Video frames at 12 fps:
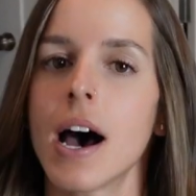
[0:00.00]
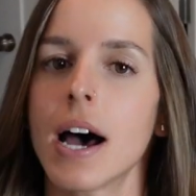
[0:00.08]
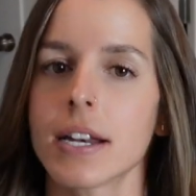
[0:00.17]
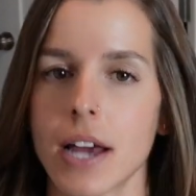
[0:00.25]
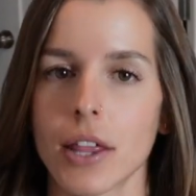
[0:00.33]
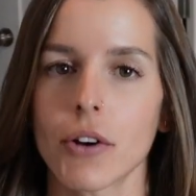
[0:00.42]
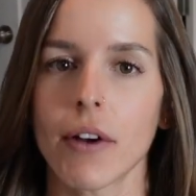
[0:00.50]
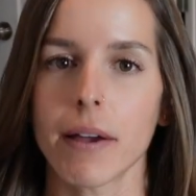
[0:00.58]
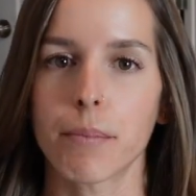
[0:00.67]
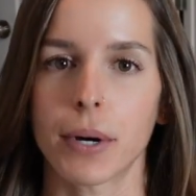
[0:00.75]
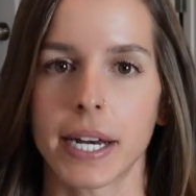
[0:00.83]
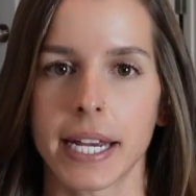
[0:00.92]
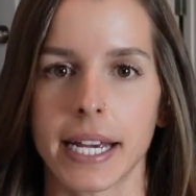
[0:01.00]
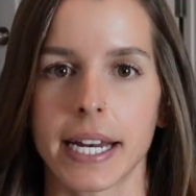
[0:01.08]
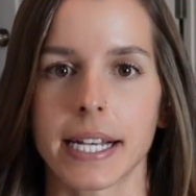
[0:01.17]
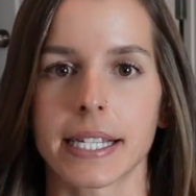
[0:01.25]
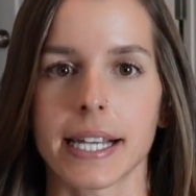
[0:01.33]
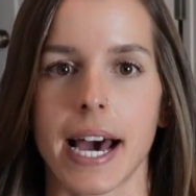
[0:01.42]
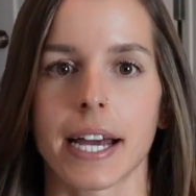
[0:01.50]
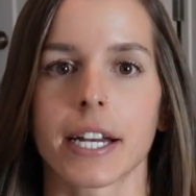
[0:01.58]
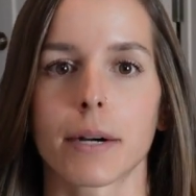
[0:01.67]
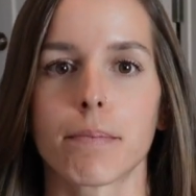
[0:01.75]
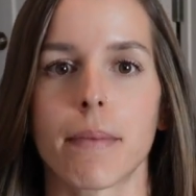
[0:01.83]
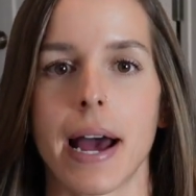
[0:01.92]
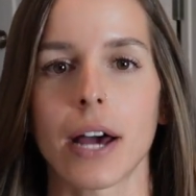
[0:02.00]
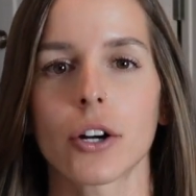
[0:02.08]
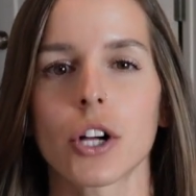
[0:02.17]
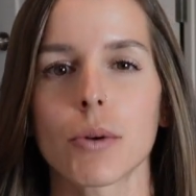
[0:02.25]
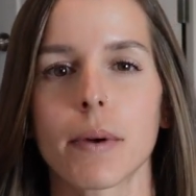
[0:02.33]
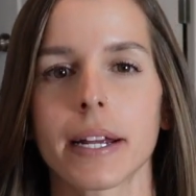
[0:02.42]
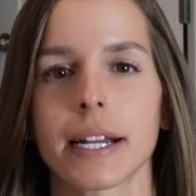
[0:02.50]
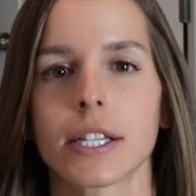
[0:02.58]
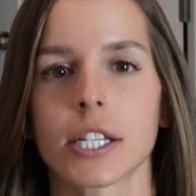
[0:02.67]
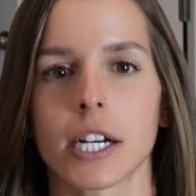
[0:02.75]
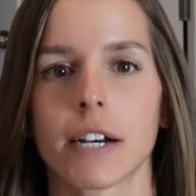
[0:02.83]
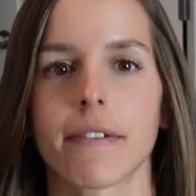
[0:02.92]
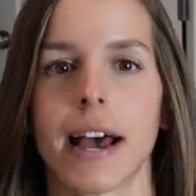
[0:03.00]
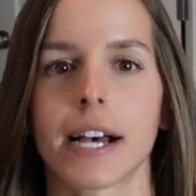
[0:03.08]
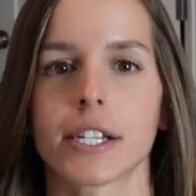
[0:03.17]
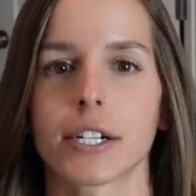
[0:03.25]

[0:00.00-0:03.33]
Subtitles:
Another way of putting it is that your myoglobin can serve as